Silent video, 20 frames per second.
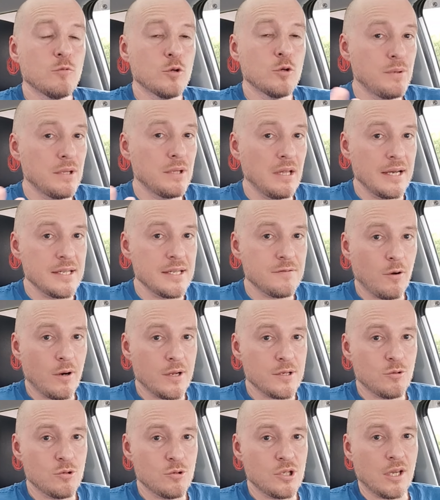Would be nice for
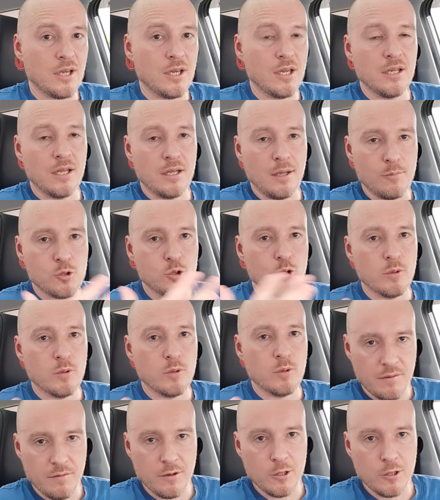us to check in, and I'm sure we'll have